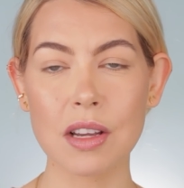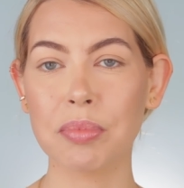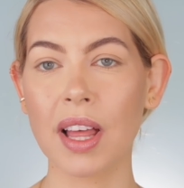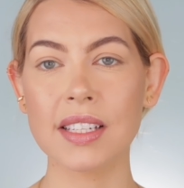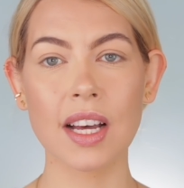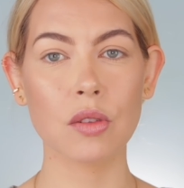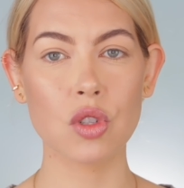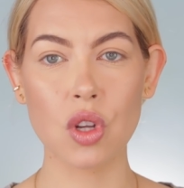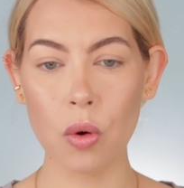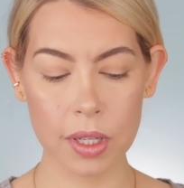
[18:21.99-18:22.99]
It blends out
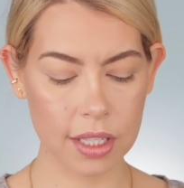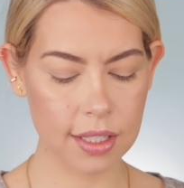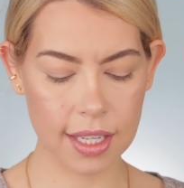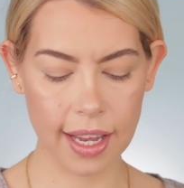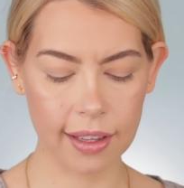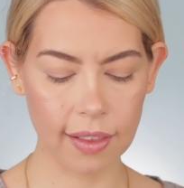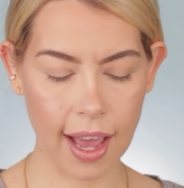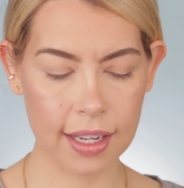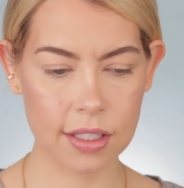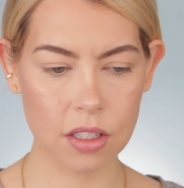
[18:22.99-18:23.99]
so easy and it
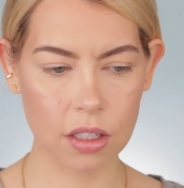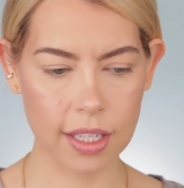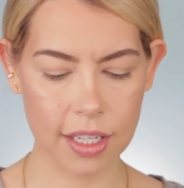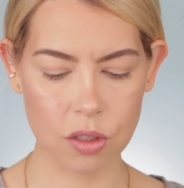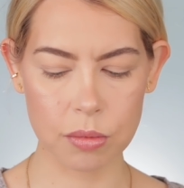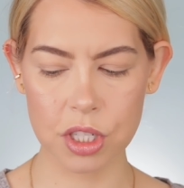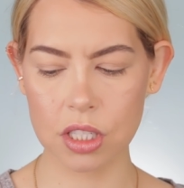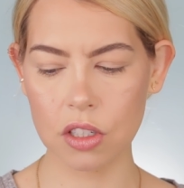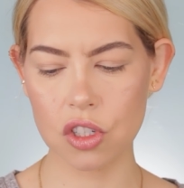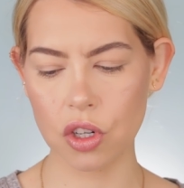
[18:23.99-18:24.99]
lasts all day. So I'm
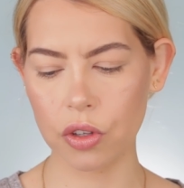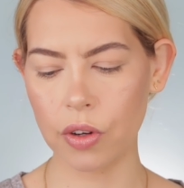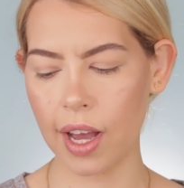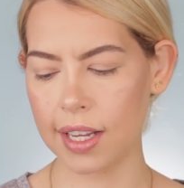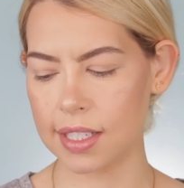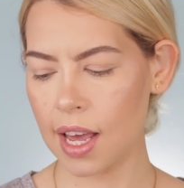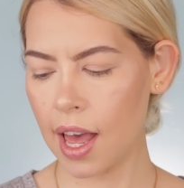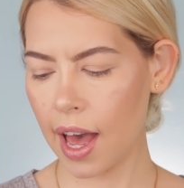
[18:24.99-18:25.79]
just going to show you guys.